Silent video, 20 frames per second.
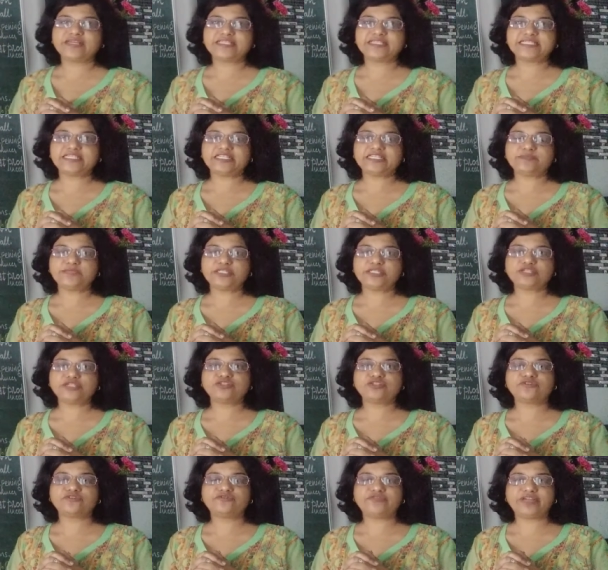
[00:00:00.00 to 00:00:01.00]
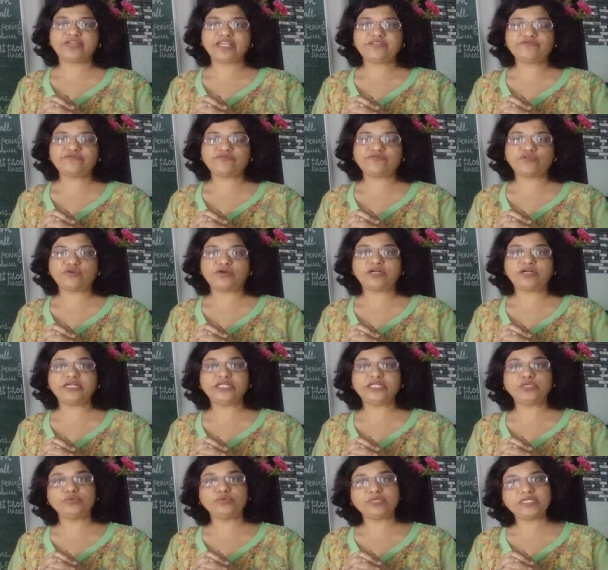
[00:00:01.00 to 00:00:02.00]
centimeters of rainfall
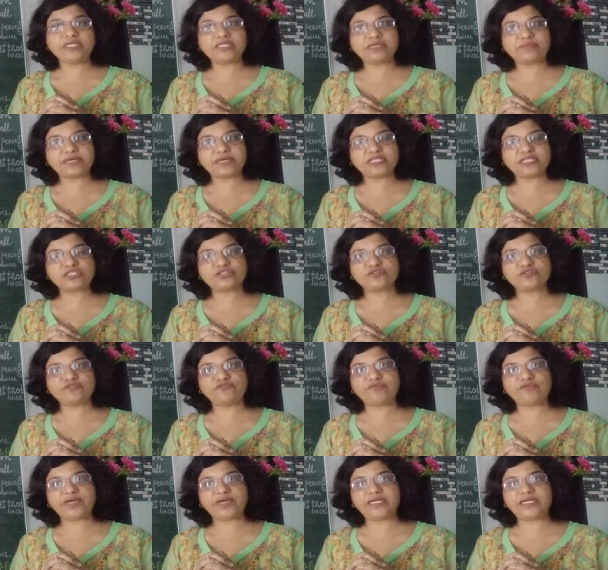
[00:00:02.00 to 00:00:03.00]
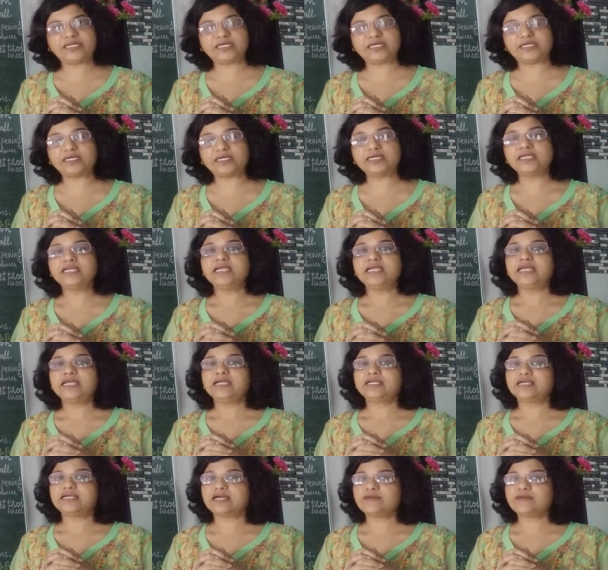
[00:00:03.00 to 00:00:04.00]
during the months of winter
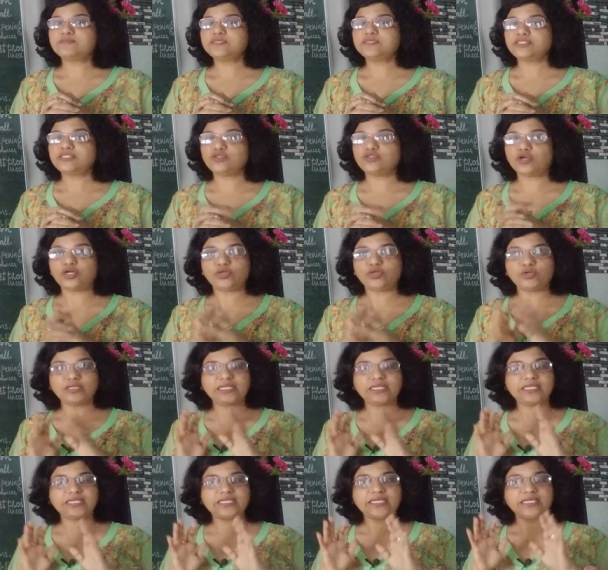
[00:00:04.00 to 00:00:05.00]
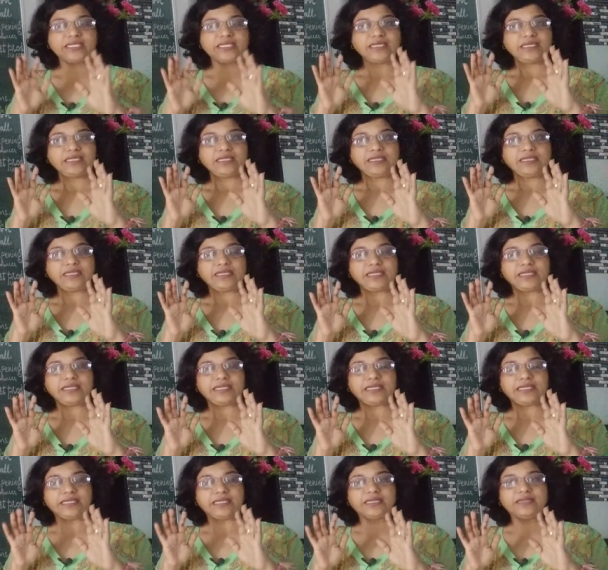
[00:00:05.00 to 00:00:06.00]
comes not only
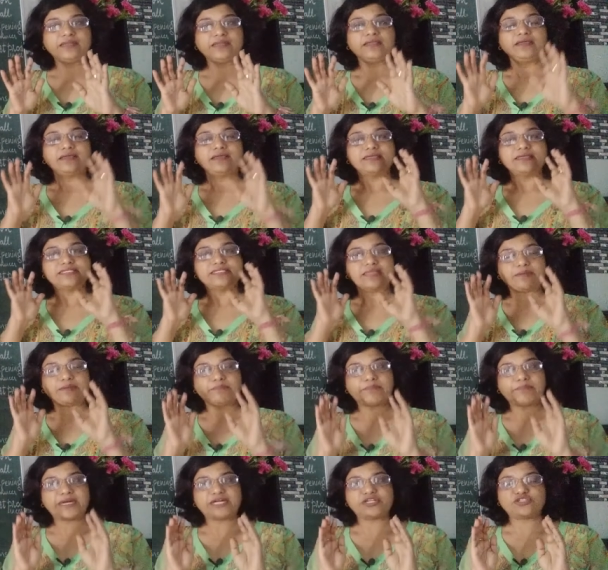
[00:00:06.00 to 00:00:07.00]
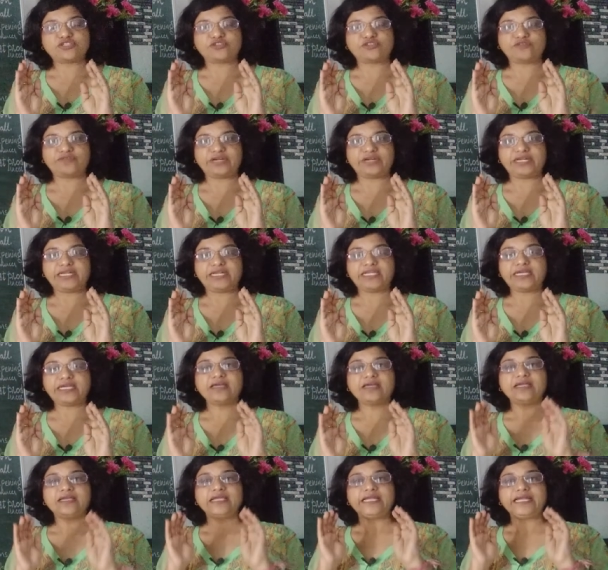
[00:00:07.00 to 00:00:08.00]
in some parts of India,
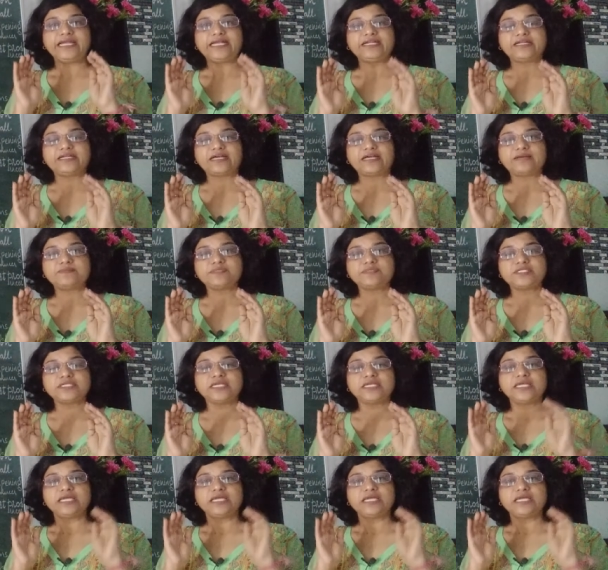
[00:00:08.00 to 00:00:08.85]
it comes